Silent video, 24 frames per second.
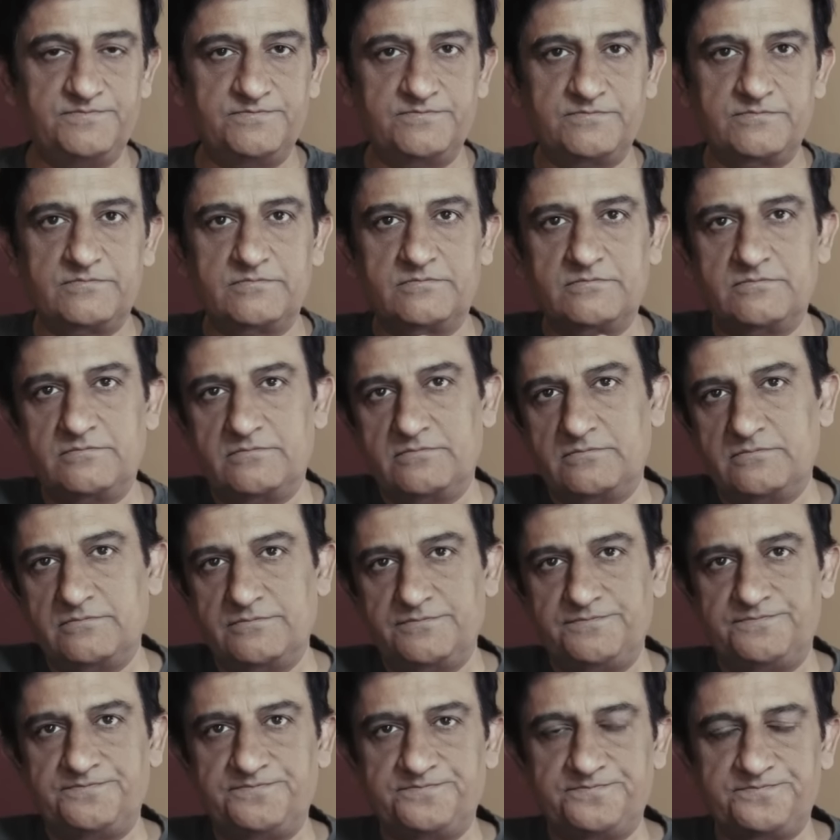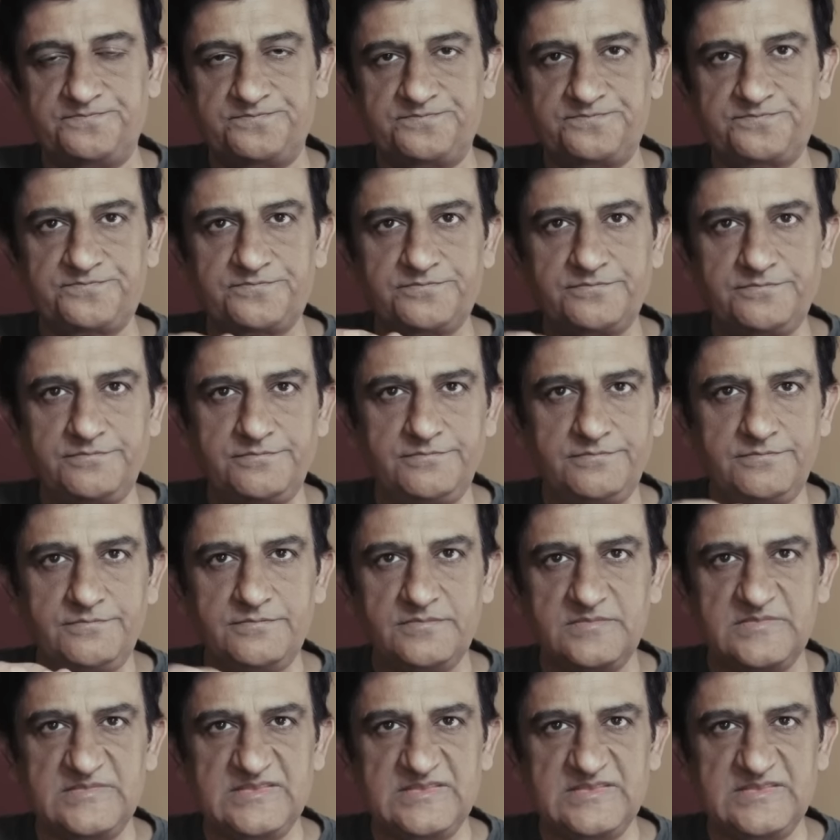Nothing is said.